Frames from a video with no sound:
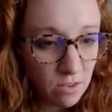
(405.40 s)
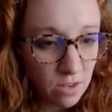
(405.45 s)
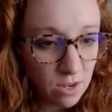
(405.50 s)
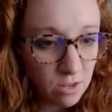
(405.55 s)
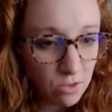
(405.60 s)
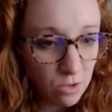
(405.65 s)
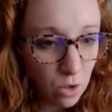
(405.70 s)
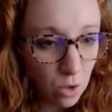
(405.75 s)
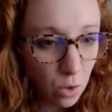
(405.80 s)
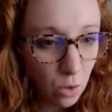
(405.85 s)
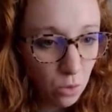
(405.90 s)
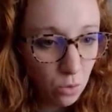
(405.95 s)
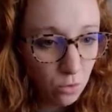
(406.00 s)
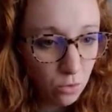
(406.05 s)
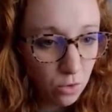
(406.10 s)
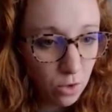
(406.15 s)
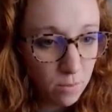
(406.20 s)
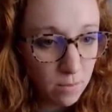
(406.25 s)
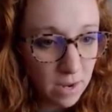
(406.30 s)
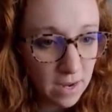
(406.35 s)
so that it's
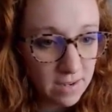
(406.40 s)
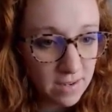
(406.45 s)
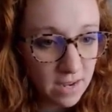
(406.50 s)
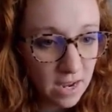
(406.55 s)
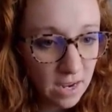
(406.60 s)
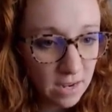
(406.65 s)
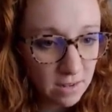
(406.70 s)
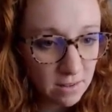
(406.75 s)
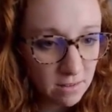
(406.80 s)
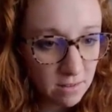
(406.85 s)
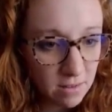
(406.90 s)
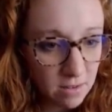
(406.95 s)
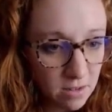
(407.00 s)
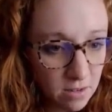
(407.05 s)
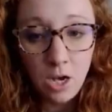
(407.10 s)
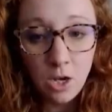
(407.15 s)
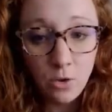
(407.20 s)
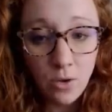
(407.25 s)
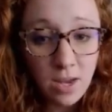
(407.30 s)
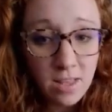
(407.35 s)
over my text.
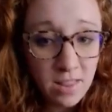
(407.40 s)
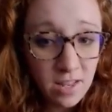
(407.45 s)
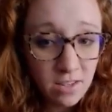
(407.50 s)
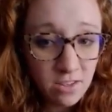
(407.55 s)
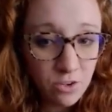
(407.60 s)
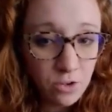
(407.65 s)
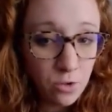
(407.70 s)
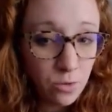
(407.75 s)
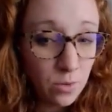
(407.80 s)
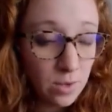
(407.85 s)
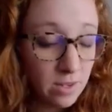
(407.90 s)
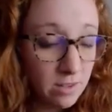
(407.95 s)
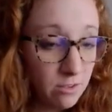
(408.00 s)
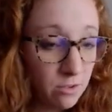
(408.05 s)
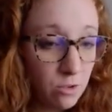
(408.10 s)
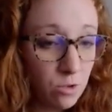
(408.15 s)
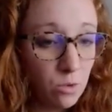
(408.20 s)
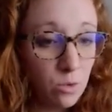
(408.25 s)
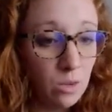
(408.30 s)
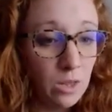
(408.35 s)
A great thing to do
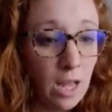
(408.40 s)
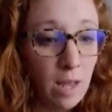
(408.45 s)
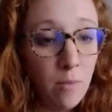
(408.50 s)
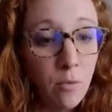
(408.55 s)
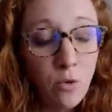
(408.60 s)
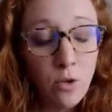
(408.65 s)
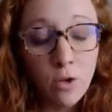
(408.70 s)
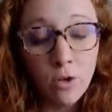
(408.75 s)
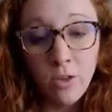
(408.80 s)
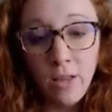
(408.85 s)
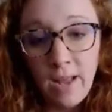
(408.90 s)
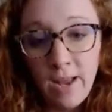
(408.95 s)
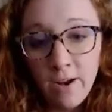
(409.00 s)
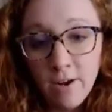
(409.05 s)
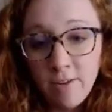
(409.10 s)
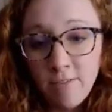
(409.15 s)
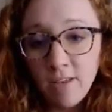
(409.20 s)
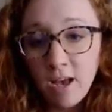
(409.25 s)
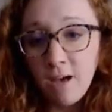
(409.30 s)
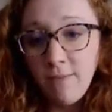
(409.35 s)
is to label your
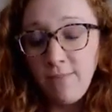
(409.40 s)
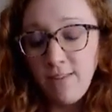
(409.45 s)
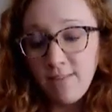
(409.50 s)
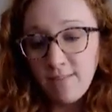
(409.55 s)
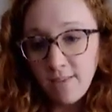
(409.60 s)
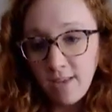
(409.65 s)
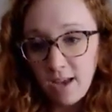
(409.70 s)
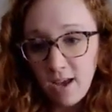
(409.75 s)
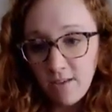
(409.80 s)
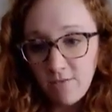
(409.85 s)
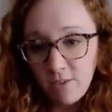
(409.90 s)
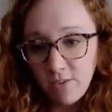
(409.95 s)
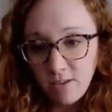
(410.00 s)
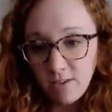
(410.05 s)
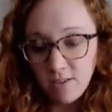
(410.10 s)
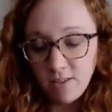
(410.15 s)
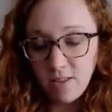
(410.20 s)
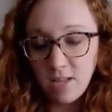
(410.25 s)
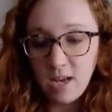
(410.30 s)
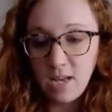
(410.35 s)
layers. Obviously, I have not
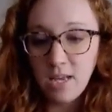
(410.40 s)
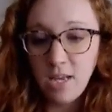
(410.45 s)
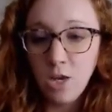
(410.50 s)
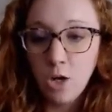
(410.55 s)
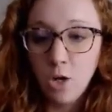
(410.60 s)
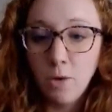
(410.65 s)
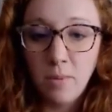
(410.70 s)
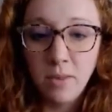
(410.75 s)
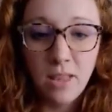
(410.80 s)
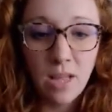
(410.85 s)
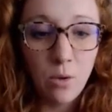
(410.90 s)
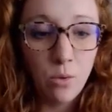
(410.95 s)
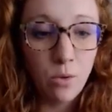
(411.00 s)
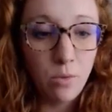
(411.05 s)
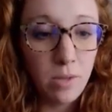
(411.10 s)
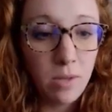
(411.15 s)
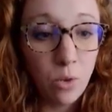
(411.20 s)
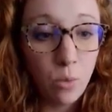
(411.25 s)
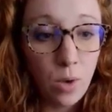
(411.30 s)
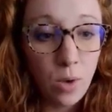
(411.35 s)
done that here, but that
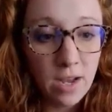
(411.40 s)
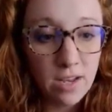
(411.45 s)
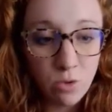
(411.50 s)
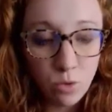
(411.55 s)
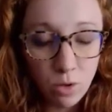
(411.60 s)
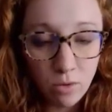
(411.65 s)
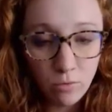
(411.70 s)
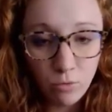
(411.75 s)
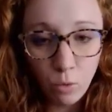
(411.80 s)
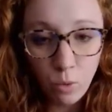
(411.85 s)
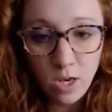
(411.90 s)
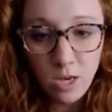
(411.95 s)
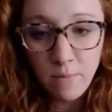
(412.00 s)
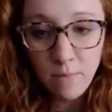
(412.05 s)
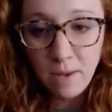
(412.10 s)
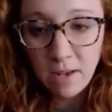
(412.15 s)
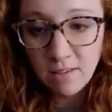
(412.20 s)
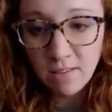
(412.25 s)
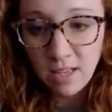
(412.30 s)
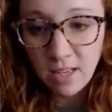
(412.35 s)
would be a way to avoid
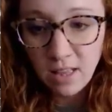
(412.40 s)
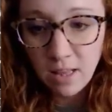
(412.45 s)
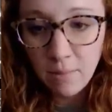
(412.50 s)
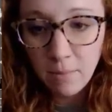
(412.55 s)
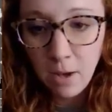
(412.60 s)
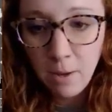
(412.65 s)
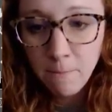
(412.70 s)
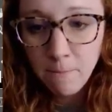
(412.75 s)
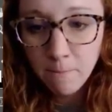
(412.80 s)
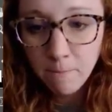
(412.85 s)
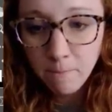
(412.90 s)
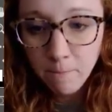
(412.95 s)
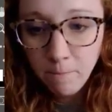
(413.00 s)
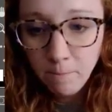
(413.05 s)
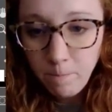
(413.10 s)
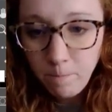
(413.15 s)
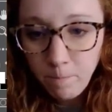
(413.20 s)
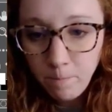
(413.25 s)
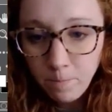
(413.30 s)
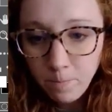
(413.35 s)
mixing them up.
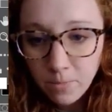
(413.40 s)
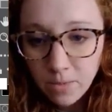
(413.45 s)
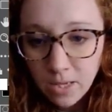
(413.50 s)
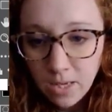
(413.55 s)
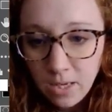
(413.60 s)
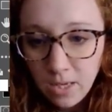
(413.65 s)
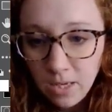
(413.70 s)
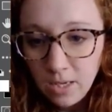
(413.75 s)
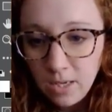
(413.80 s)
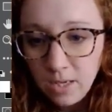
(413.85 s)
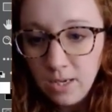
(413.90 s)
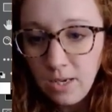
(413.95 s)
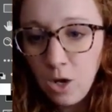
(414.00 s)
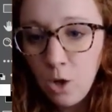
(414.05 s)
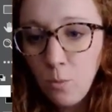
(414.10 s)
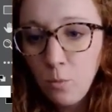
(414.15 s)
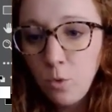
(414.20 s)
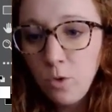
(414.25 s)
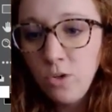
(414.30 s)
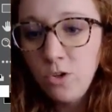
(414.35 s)
Now
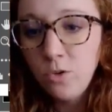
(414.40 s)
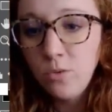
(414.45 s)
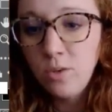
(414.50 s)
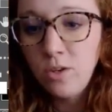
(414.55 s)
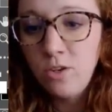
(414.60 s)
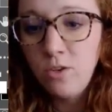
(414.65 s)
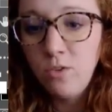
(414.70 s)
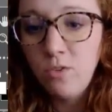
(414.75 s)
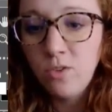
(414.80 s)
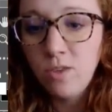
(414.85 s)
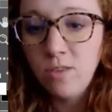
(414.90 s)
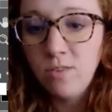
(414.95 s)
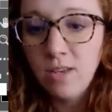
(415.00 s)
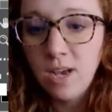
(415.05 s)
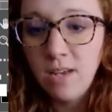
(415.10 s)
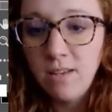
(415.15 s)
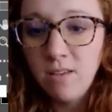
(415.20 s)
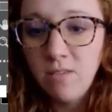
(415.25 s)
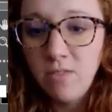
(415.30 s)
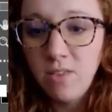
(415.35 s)
I'm going to reduce the
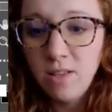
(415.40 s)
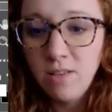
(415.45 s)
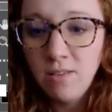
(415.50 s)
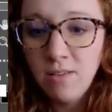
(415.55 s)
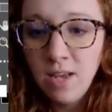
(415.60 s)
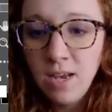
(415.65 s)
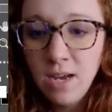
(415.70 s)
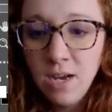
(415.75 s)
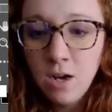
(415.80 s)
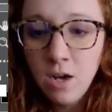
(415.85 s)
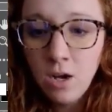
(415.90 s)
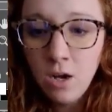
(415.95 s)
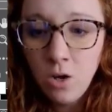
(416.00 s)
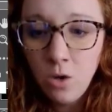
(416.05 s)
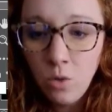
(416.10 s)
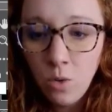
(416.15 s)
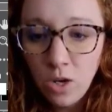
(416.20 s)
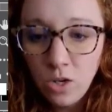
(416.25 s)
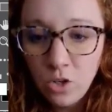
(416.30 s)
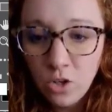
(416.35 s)
size of this
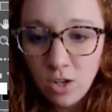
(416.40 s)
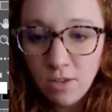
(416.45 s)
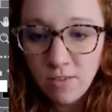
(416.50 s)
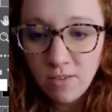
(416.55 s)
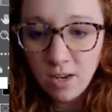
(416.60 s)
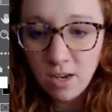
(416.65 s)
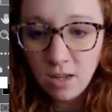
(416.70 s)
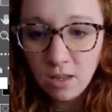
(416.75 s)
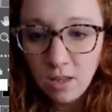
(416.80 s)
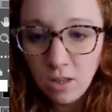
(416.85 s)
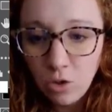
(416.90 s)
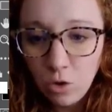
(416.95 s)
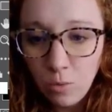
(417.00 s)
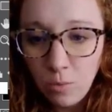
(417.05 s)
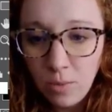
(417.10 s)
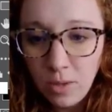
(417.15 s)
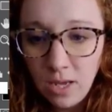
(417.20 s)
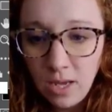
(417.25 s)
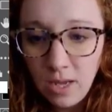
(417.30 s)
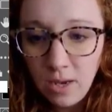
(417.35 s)
arrow, adjust it a little
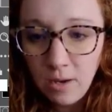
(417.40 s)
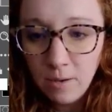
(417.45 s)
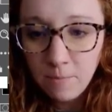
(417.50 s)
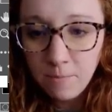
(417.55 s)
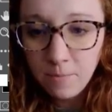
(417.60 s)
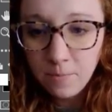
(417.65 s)
bit,